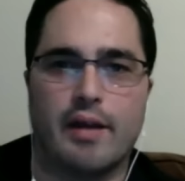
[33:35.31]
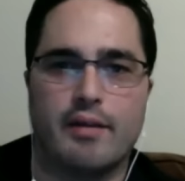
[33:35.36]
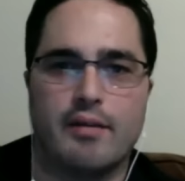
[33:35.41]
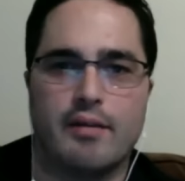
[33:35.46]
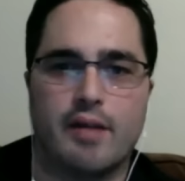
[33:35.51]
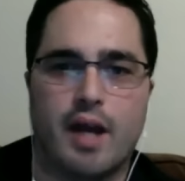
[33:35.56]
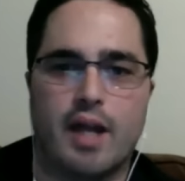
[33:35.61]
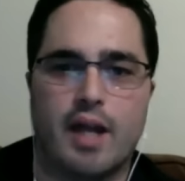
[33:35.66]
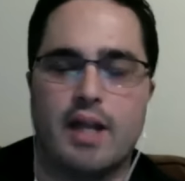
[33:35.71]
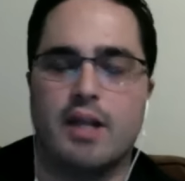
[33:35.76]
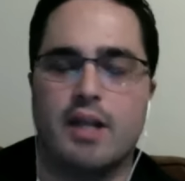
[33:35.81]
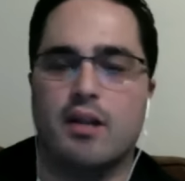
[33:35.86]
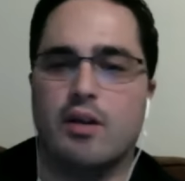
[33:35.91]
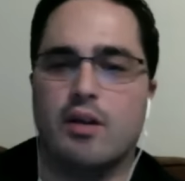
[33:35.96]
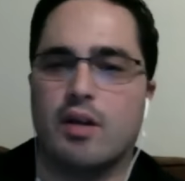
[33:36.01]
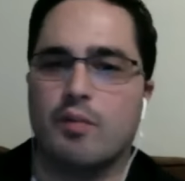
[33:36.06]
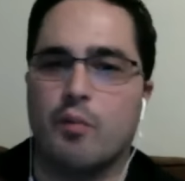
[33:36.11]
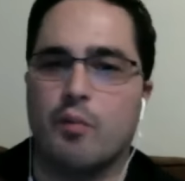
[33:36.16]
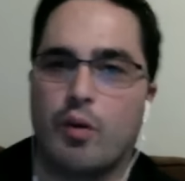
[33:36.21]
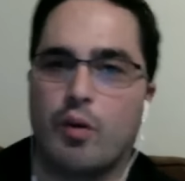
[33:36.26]
I need to look
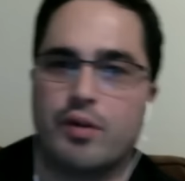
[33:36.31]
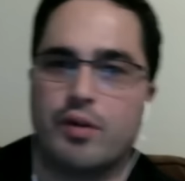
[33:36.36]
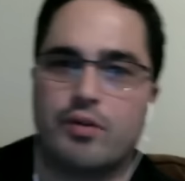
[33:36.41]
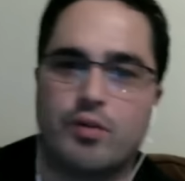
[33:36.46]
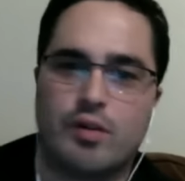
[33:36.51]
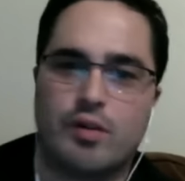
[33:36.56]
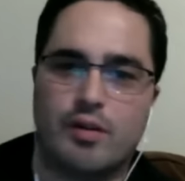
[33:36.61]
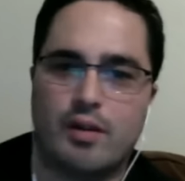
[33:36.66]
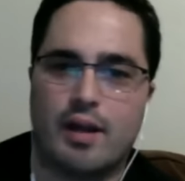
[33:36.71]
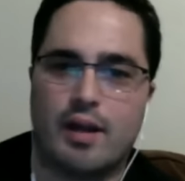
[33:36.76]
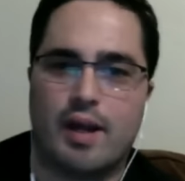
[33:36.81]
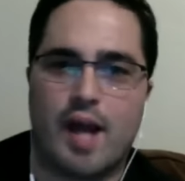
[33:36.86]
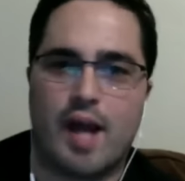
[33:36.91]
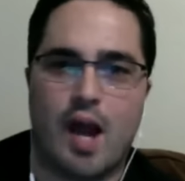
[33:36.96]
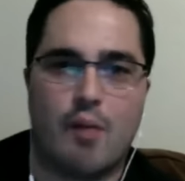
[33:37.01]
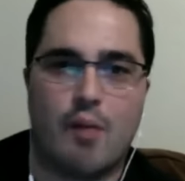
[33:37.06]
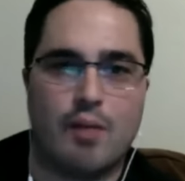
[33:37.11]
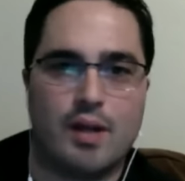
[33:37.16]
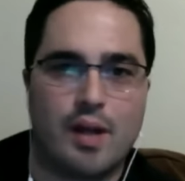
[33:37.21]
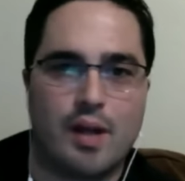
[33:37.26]
more into it, like how many
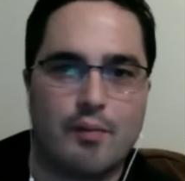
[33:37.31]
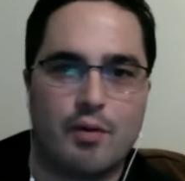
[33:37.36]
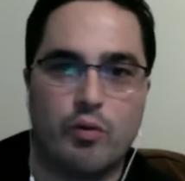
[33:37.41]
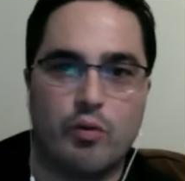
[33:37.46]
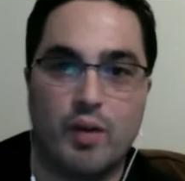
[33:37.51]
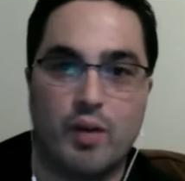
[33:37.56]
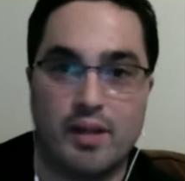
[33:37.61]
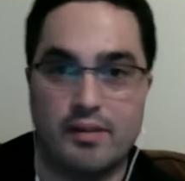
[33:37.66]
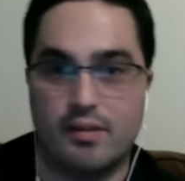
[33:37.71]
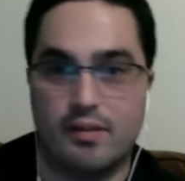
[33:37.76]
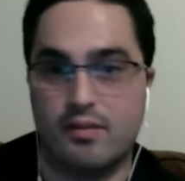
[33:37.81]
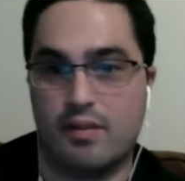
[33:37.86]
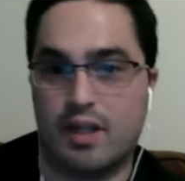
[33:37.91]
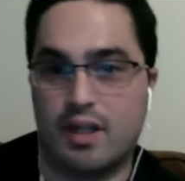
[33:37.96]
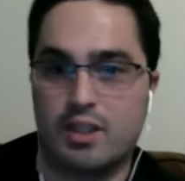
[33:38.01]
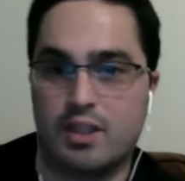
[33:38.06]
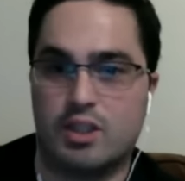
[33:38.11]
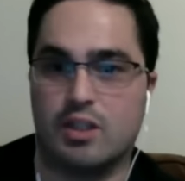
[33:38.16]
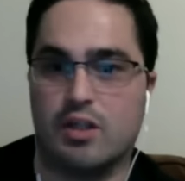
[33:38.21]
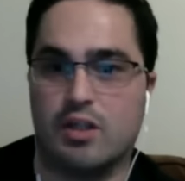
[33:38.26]
how many weeks it's actually
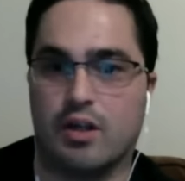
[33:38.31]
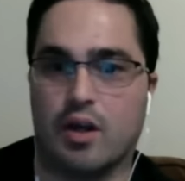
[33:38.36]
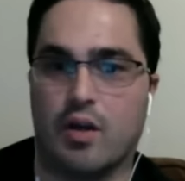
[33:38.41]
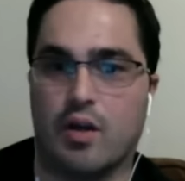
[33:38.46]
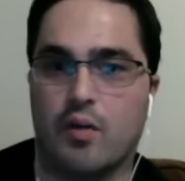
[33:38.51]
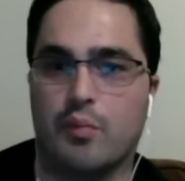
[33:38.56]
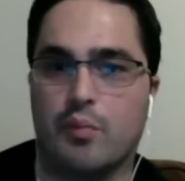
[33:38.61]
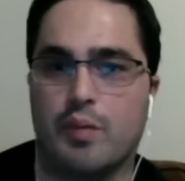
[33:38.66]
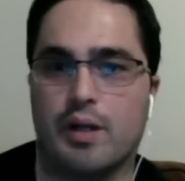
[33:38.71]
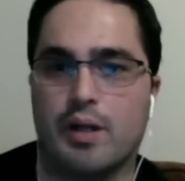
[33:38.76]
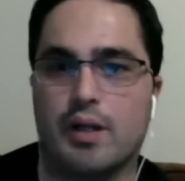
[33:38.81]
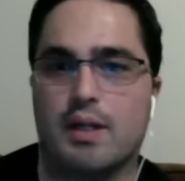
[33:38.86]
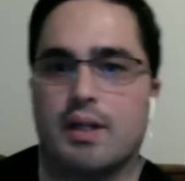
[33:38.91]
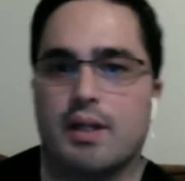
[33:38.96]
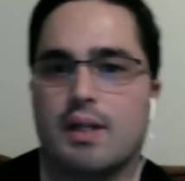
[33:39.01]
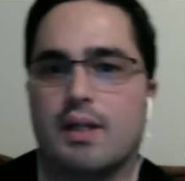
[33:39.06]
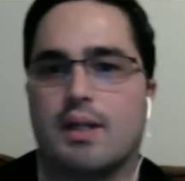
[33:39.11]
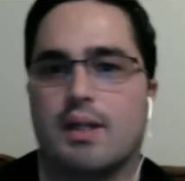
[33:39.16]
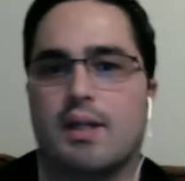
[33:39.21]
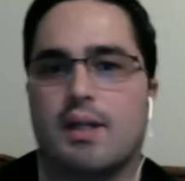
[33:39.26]
going to go, but
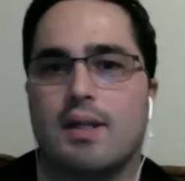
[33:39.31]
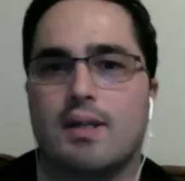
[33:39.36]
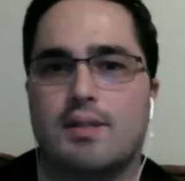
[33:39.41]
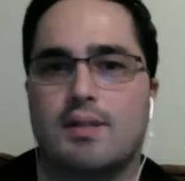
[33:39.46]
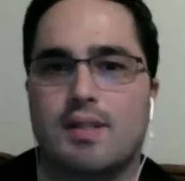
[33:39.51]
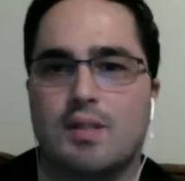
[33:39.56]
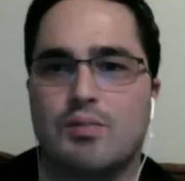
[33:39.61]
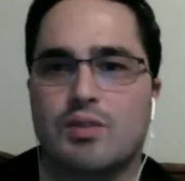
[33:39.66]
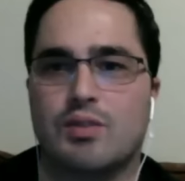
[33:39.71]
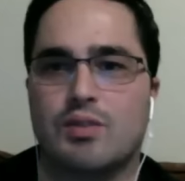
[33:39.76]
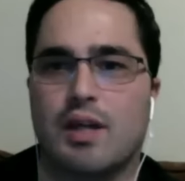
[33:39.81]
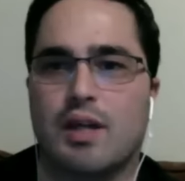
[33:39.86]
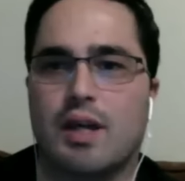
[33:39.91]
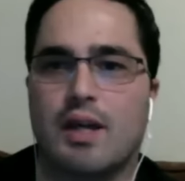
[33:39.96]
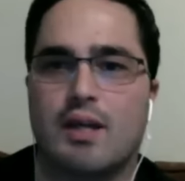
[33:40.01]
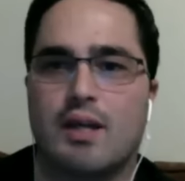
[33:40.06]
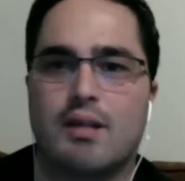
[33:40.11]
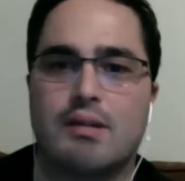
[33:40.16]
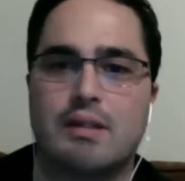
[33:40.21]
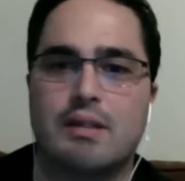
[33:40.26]
it seems like
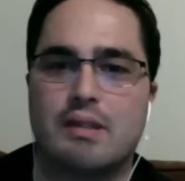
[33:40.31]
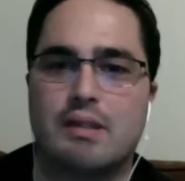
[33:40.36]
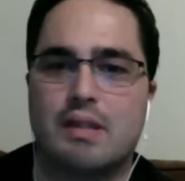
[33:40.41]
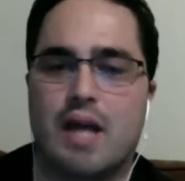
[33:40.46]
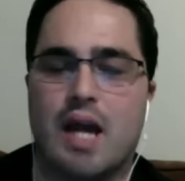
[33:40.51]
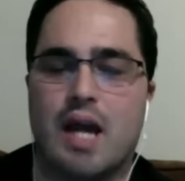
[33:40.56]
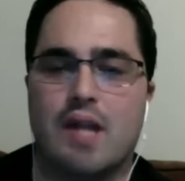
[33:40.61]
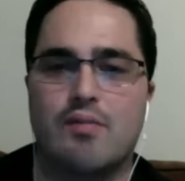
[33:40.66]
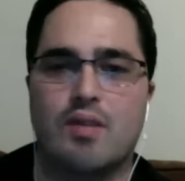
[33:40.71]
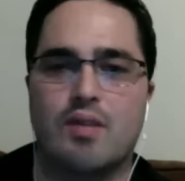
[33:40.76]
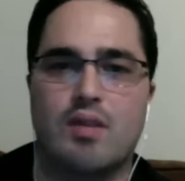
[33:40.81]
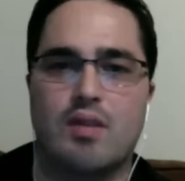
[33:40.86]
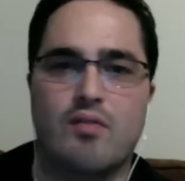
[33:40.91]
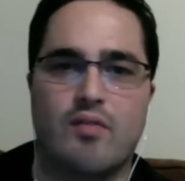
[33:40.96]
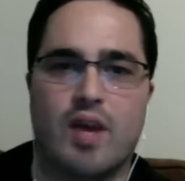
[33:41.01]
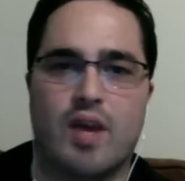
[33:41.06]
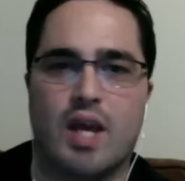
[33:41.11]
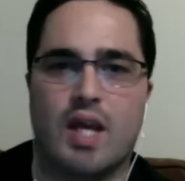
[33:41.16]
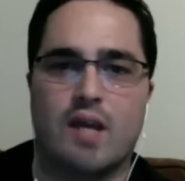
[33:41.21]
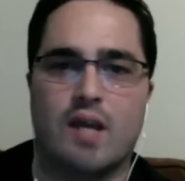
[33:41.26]
it's kind of in the
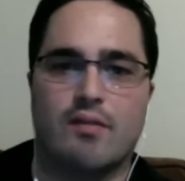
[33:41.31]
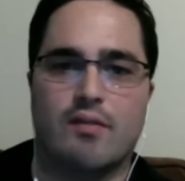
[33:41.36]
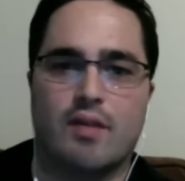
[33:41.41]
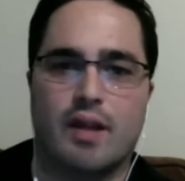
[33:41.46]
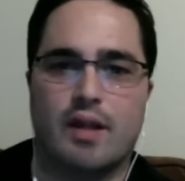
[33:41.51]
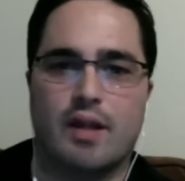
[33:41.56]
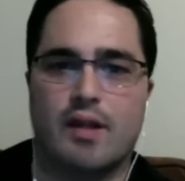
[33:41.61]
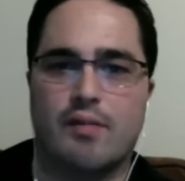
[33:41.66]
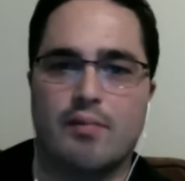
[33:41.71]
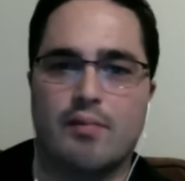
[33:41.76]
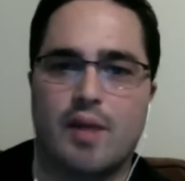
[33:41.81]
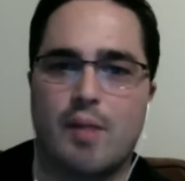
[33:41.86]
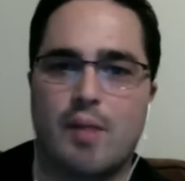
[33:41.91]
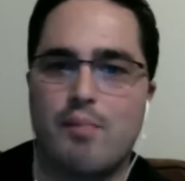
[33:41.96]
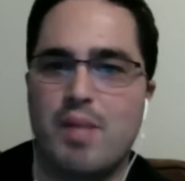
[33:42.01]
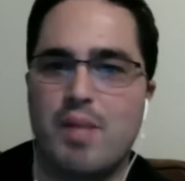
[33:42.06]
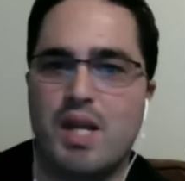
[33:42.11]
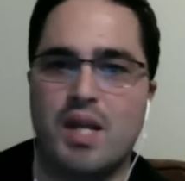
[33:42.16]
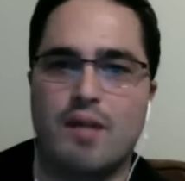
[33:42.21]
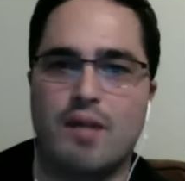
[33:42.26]
vein of a, like a, a
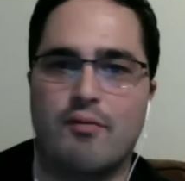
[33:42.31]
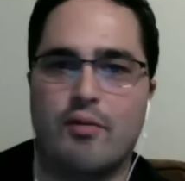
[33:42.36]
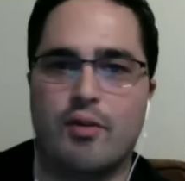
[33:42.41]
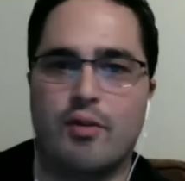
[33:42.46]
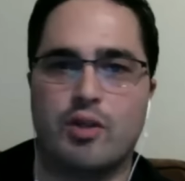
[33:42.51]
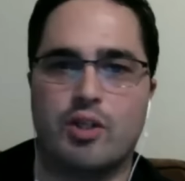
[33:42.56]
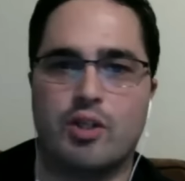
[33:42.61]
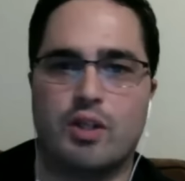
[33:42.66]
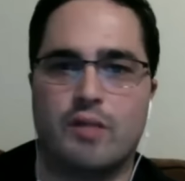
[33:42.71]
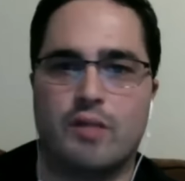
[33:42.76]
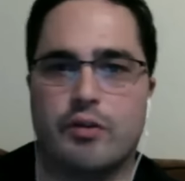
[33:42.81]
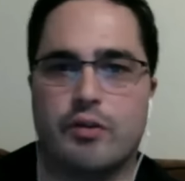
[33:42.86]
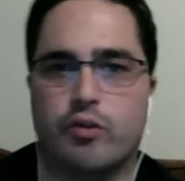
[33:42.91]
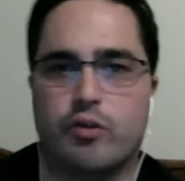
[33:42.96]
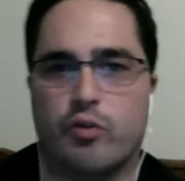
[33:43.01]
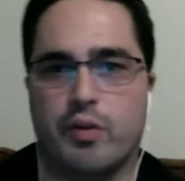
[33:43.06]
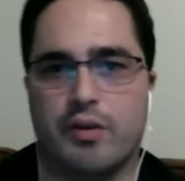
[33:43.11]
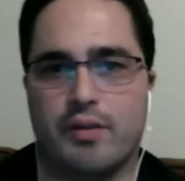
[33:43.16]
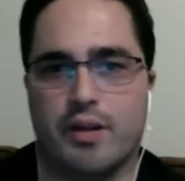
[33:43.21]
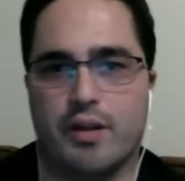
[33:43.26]
mini version of the Droid
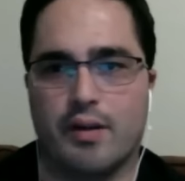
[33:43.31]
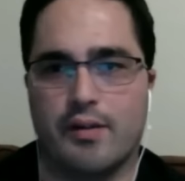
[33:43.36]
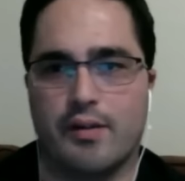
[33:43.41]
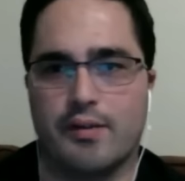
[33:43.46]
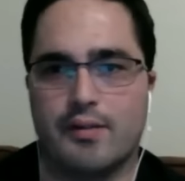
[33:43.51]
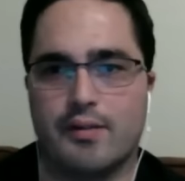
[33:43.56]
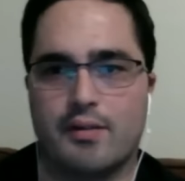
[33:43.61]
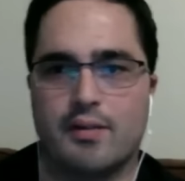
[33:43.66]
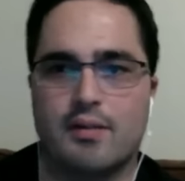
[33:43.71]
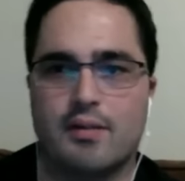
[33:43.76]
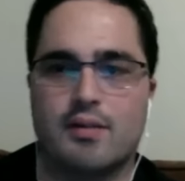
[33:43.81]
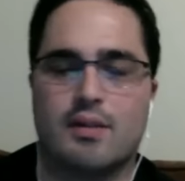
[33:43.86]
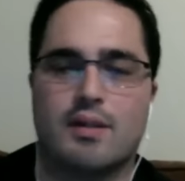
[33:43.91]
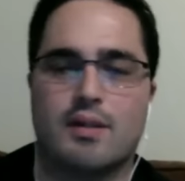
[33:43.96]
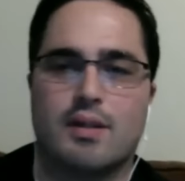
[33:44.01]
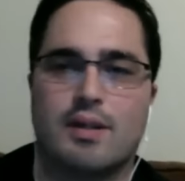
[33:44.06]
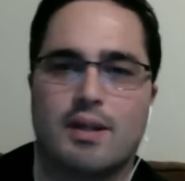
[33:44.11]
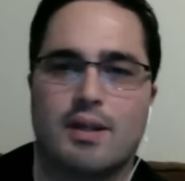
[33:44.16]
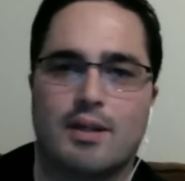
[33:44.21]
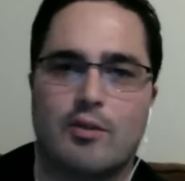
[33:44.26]
Tales. It's
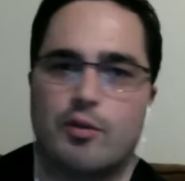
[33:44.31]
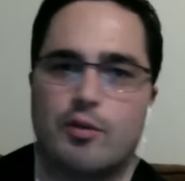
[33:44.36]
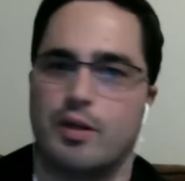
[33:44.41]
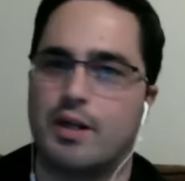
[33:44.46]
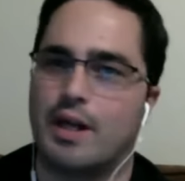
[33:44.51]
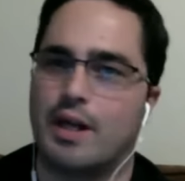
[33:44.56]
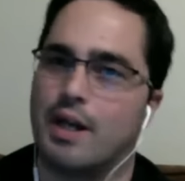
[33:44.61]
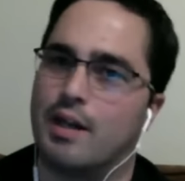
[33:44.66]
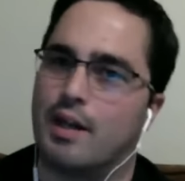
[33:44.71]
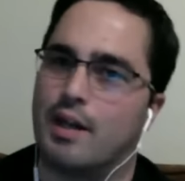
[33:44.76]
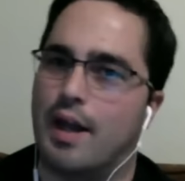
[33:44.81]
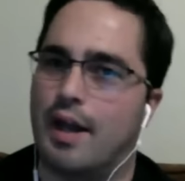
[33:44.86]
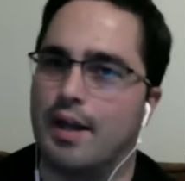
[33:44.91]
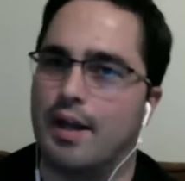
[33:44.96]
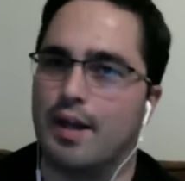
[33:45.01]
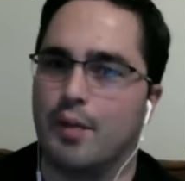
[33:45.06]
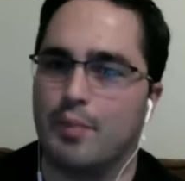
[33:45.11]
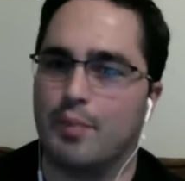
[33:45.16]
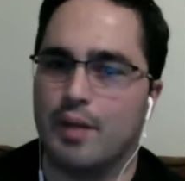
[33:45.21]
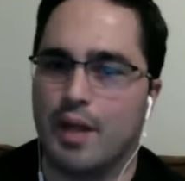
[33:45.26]
it's already kind of lining up
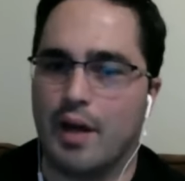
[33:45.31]
in that